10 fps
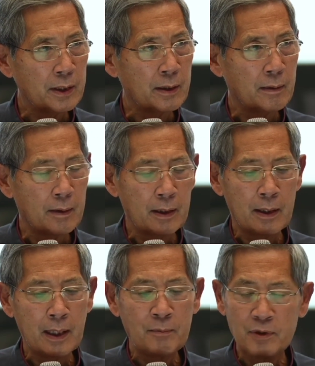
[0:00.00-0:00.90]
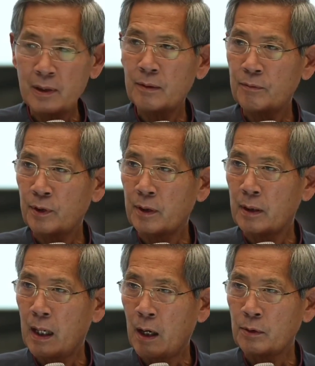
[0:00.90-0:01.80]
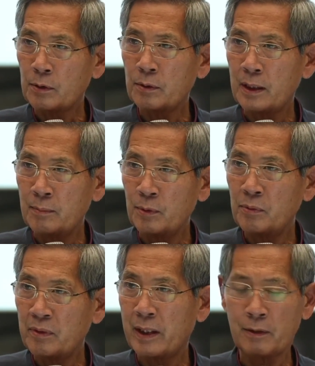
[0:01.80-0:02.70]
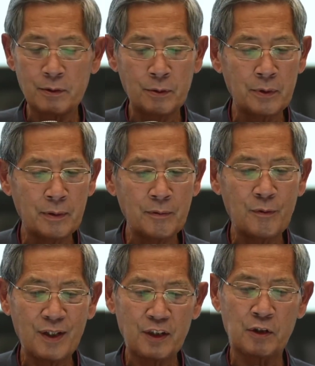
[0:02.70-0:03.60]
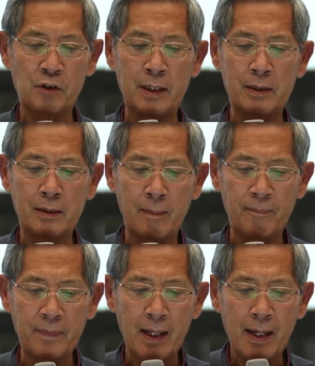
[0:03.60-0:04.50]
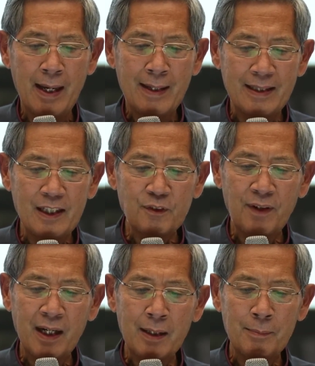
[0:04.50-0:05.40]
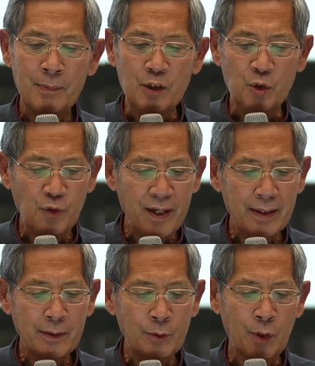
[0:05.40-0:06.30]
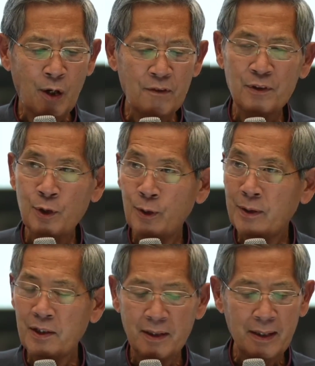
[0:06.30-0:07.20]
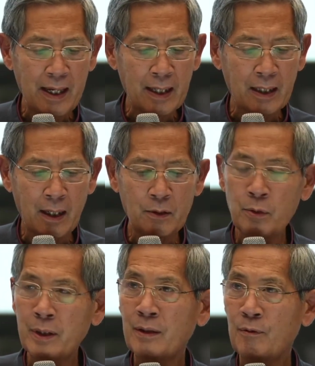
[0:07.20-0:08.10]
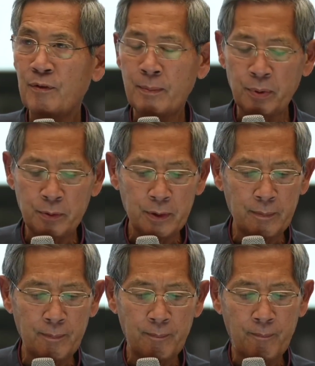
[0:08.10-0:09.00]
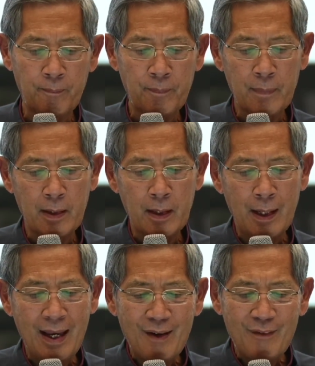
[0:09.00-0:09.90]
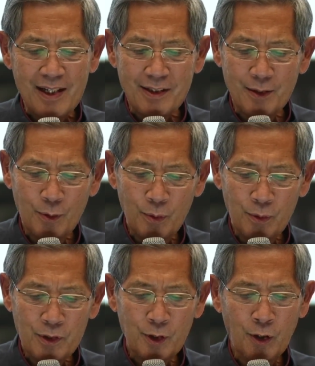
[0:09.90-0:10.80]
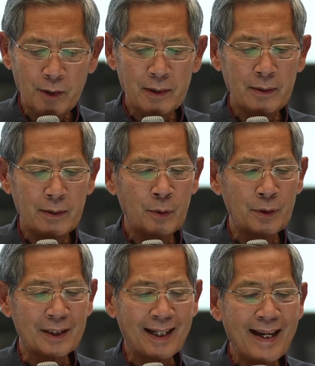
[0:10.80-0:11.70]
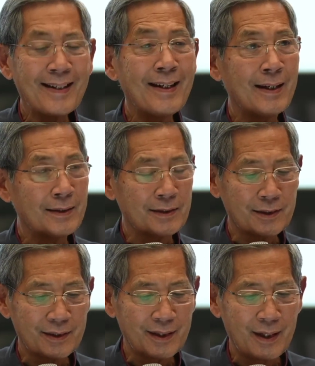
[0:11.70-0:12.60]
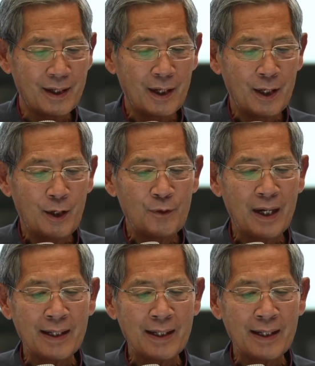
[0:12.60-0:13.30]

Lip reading: In many vaccinated people, weeks and even months after the injections, spike proteins and multi-organ infections were found, comprising fully fledged autoimmune reactions.